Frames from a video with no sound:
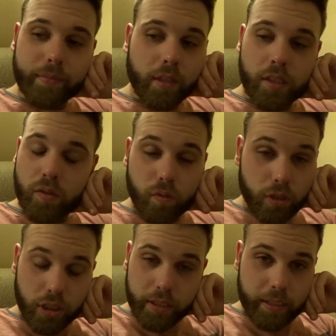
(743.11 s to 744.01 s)
school
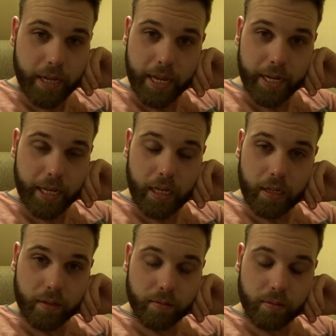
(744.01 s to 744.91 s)
is just a headache.
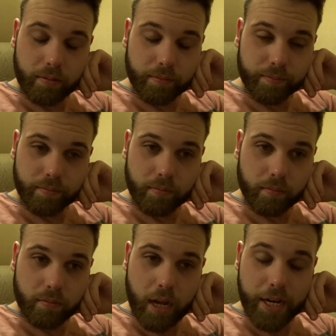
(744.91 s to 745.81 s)

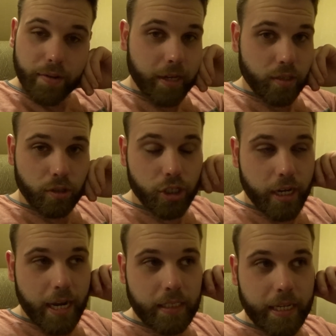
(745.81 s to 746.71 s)
I know I told you
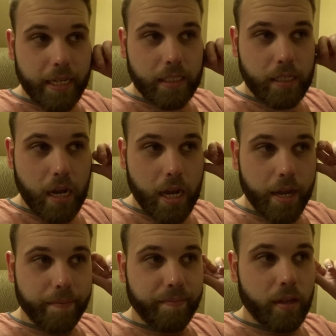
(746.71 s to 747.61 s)
guys, like, it's
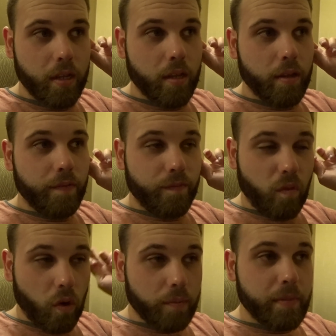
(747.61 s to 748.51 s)
not
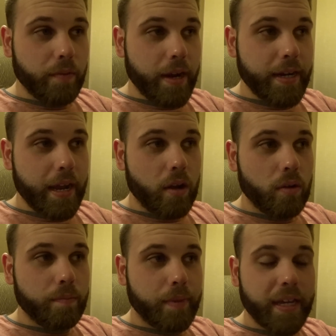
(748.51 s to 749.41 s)
for me right
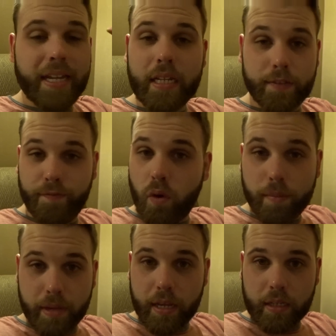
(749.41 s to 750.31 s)
now, but it is
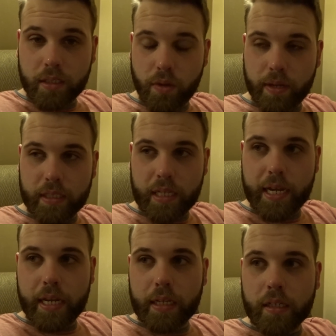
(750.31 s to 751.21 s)
for me. So it's
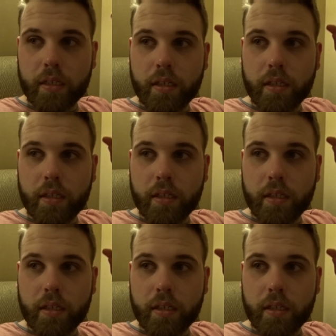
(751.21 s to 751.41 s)
like,